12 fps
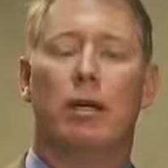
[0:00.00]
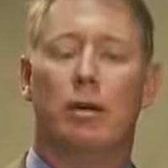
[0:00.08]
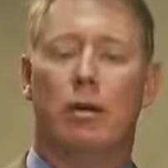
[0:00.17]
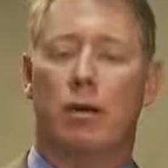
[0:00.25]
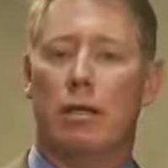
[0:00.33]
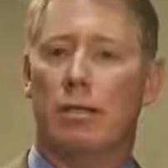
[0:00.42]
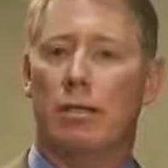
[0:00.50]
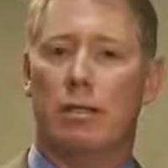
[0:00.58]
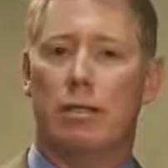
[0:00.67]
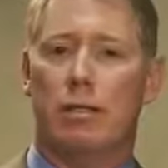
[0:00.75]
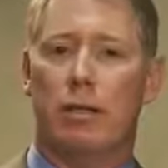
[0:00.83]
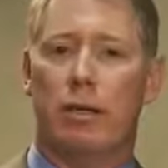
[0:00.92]
come
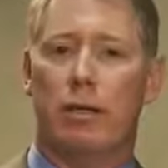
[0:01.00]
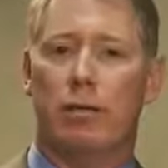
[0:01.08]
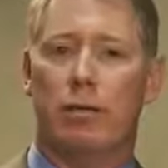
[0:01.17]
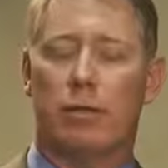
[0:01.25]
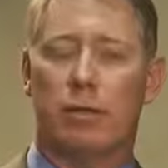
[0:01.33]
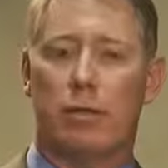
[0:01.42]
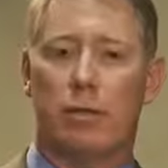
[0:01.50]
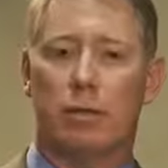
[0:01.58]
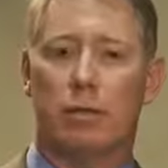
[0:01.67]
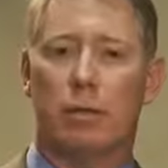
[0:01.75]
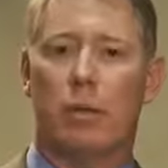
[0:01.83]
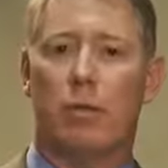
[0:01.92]
across as a snake oil
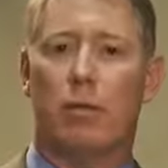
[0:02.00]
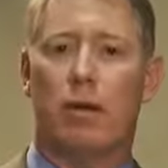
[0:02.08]
salesman.